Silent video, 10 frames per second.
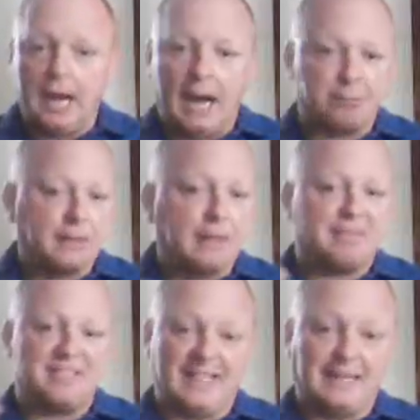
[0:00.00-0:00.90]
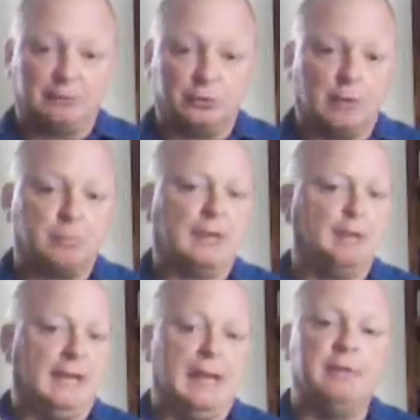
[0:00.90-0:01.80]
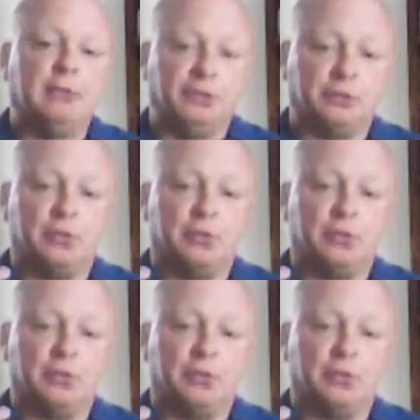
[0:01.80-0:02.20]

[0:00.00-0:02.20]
I bring up themes, or I bring up images,